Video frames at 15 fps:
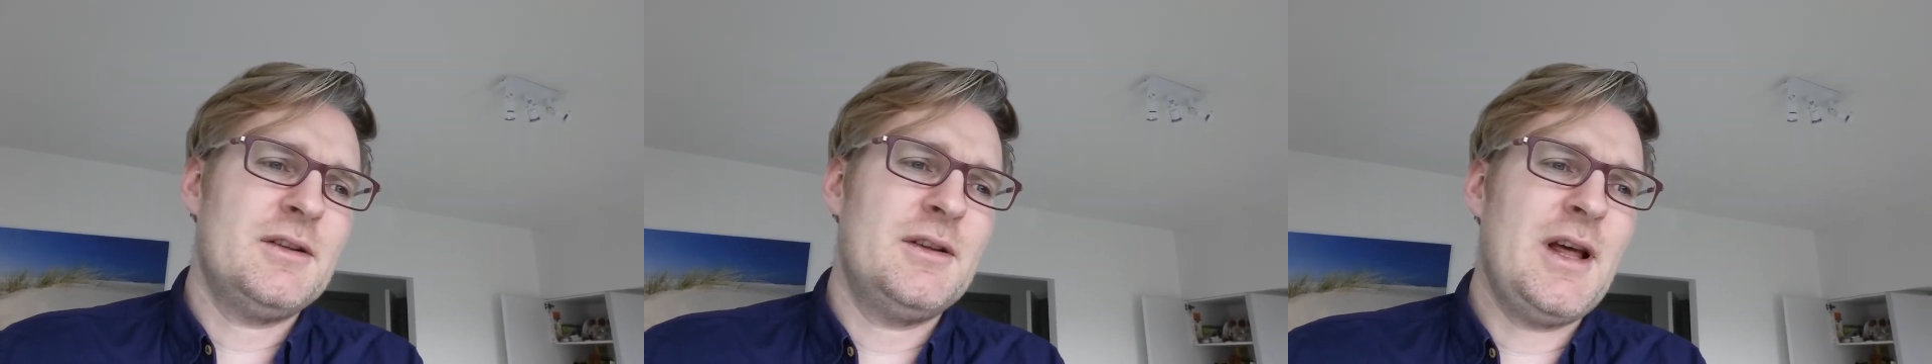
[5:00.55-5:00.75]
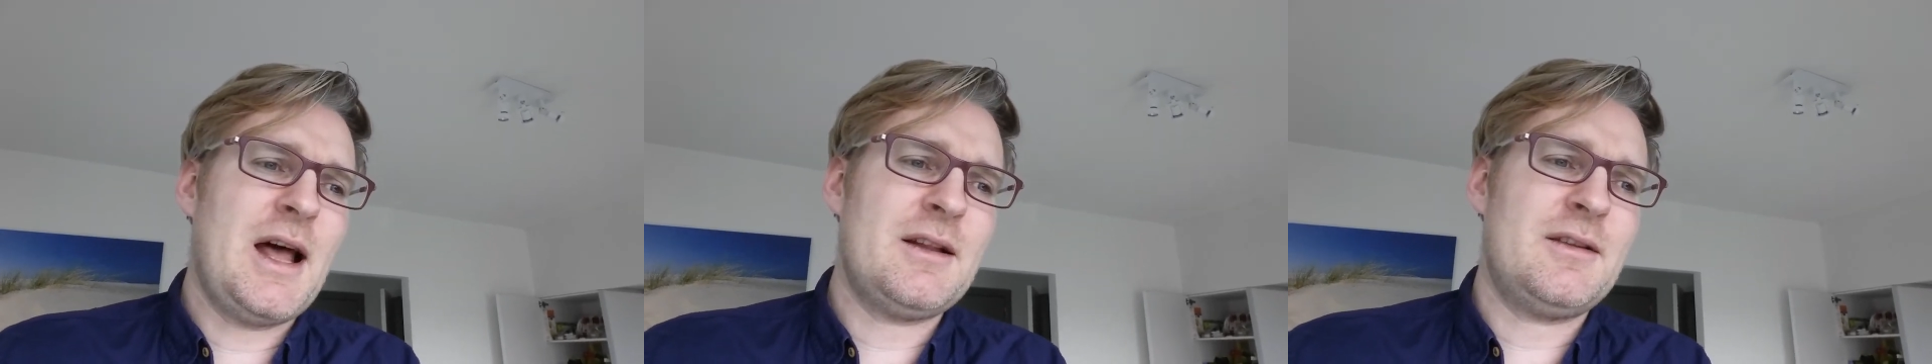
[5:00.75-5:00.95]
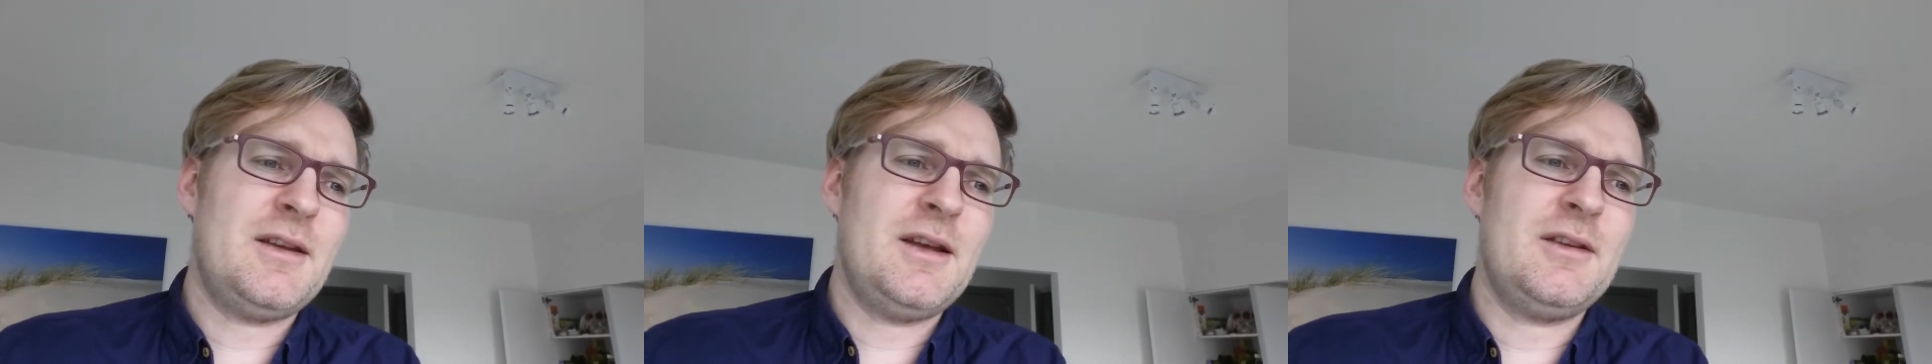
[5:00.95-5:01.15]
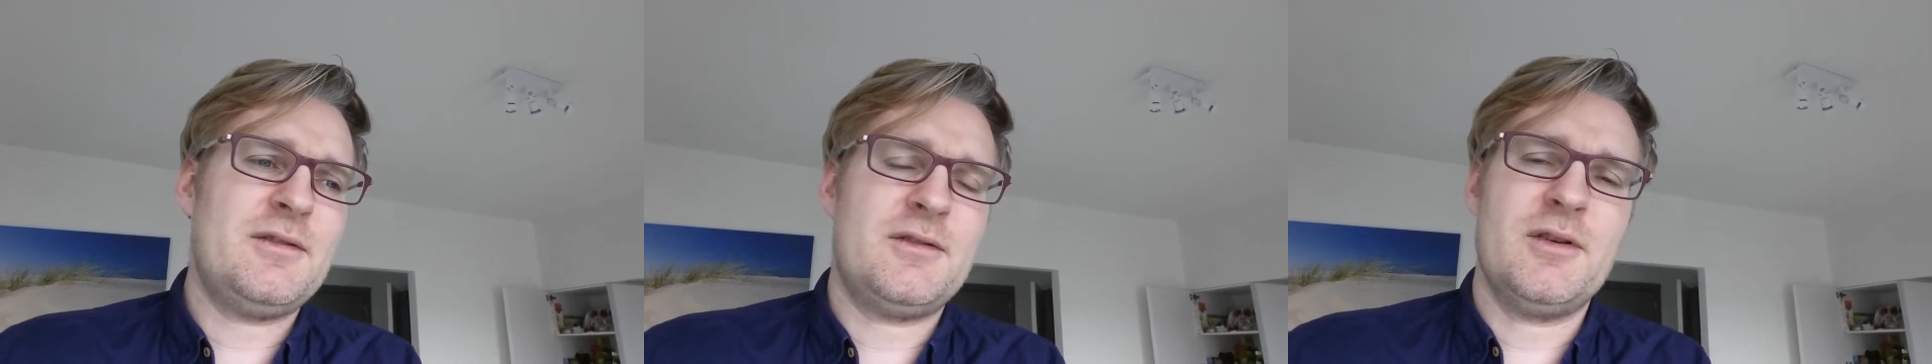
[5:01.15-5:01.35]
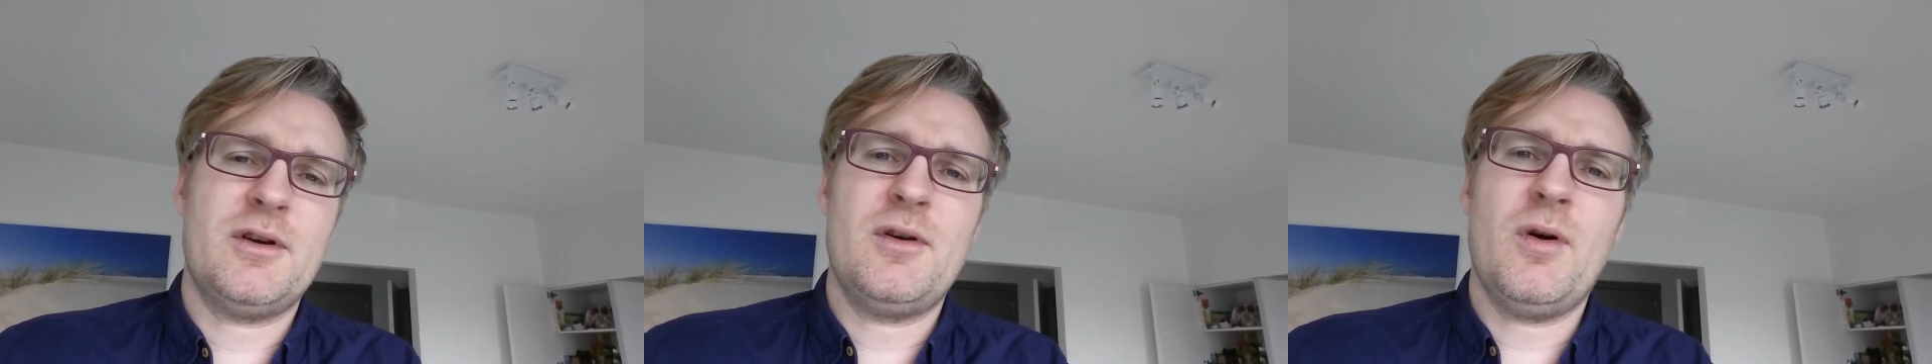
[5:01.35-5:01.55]
that
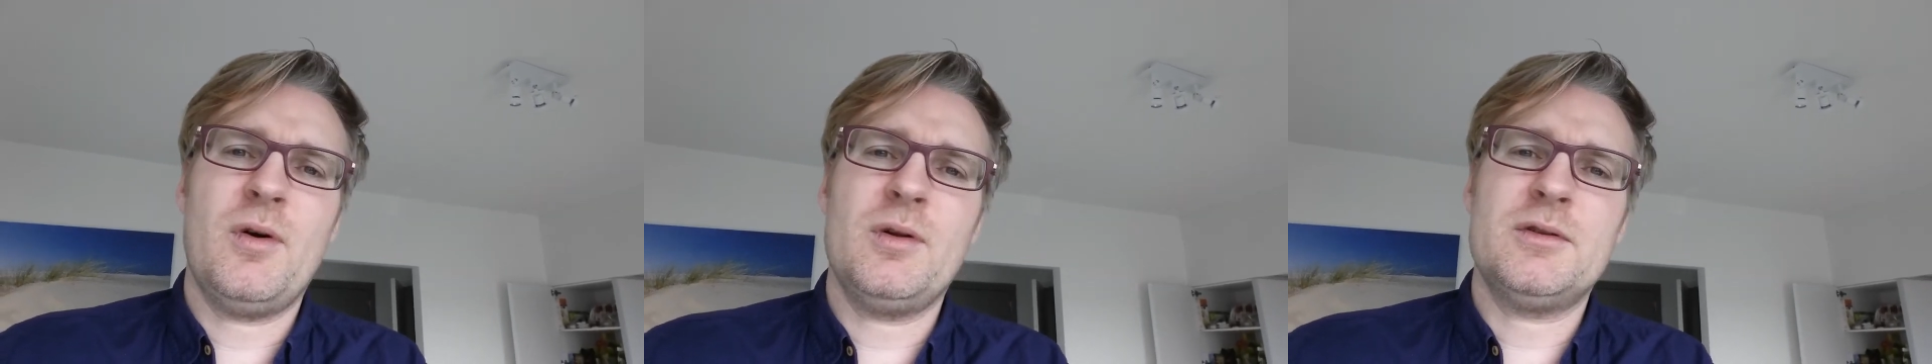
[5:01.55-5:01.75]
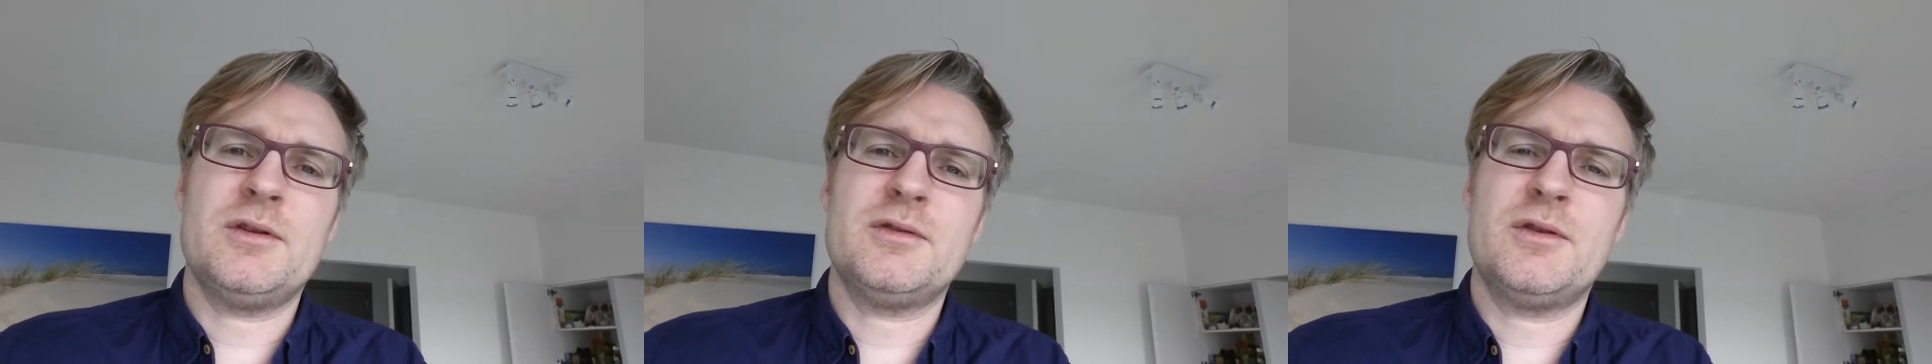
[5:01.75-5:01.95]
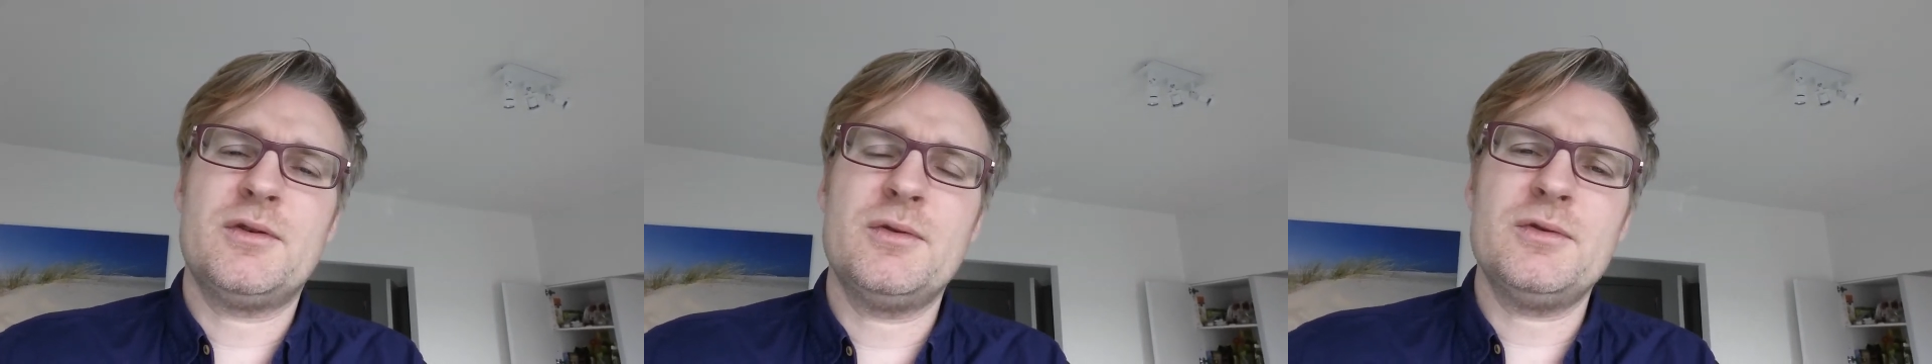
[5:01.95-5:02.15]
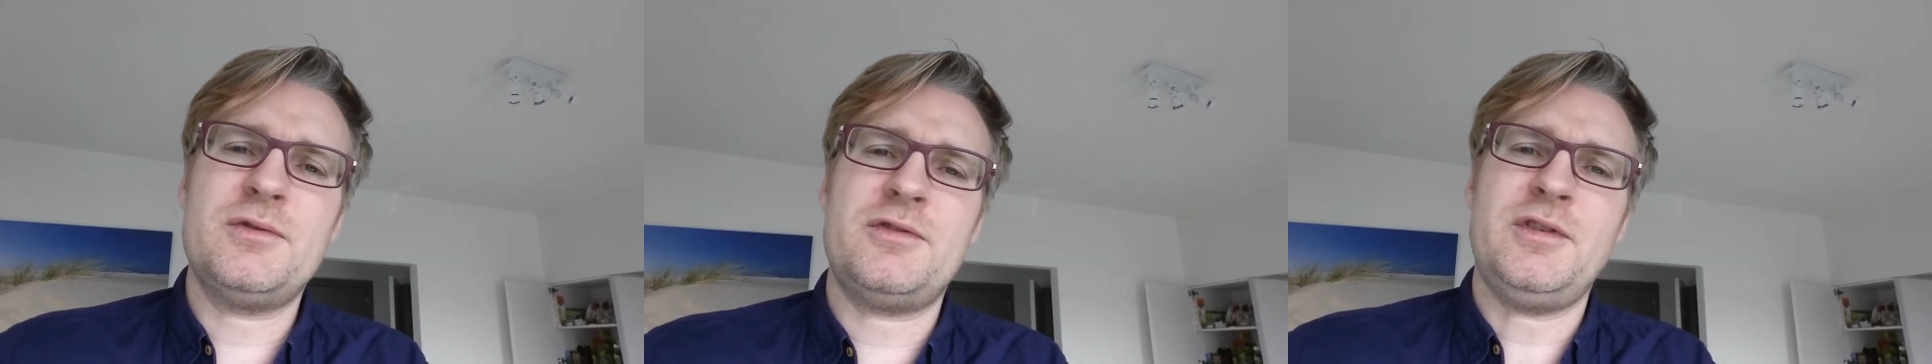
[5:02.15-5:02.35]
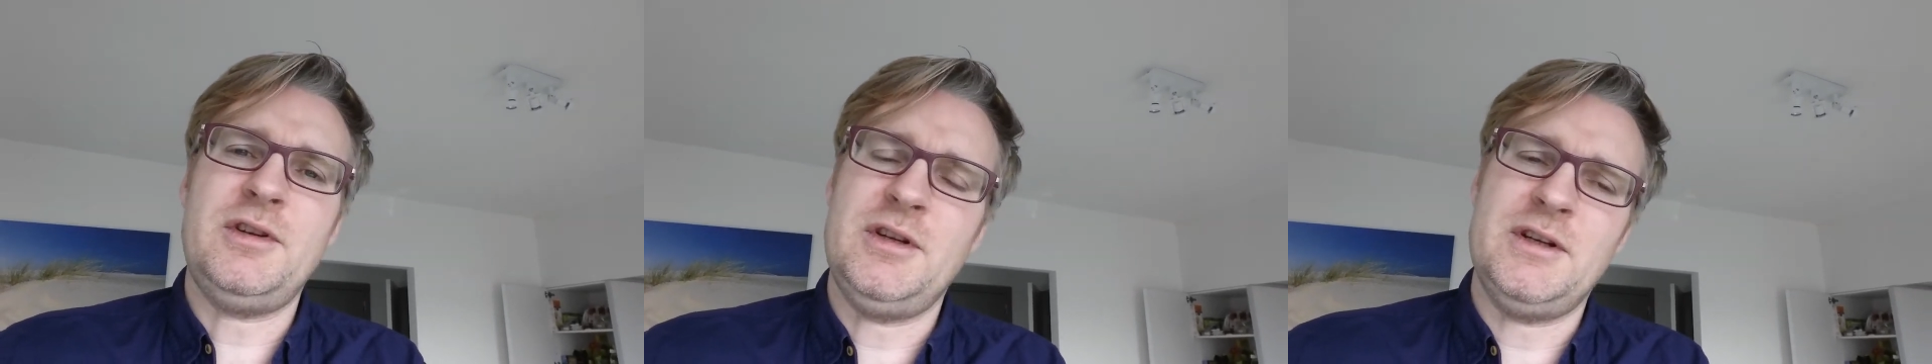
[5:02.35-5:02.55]
is the golden
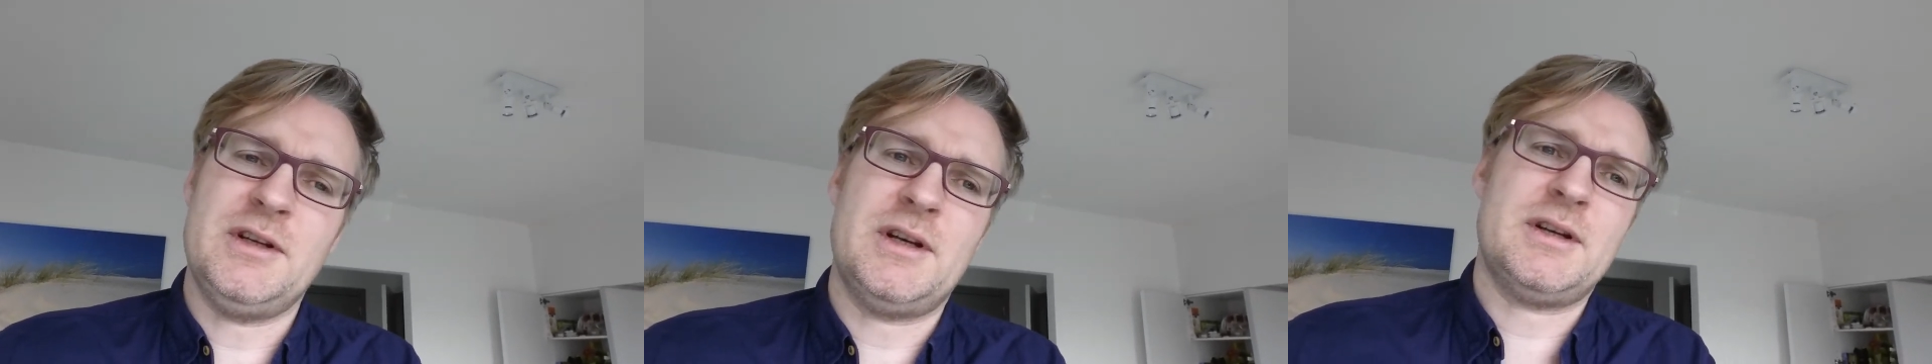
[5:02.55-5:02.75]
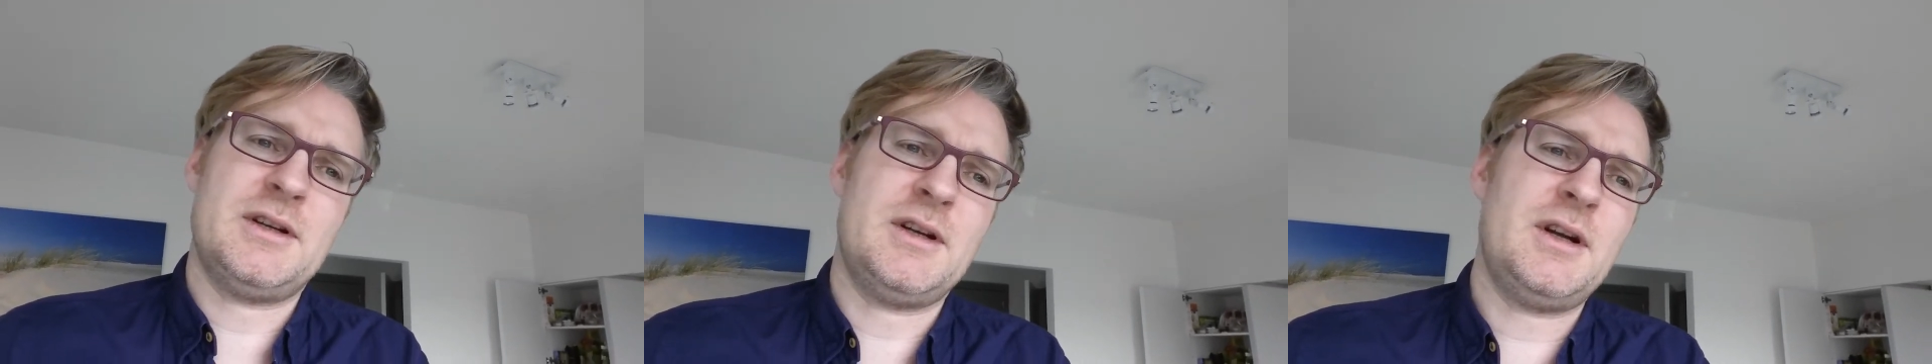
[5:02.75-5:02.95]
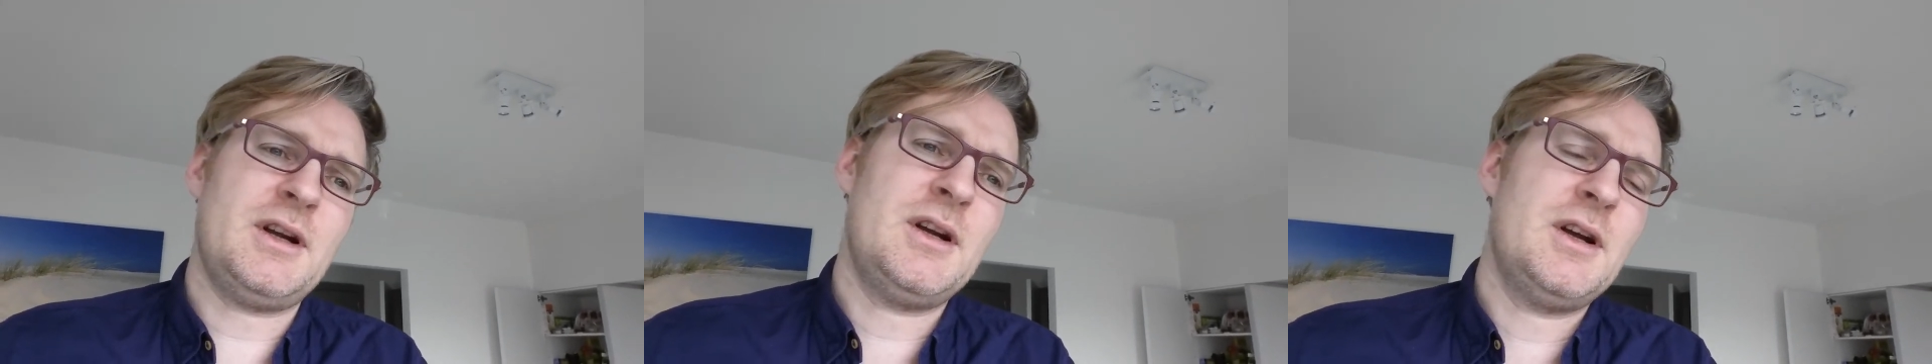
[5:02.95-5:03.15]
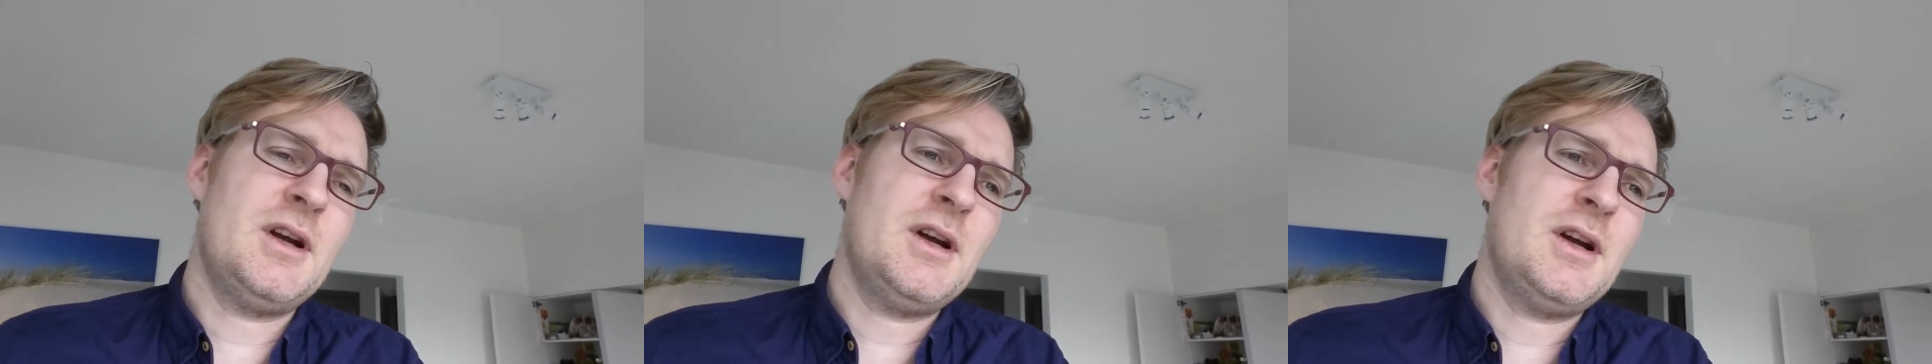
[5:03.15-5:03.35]
goose here. Eh?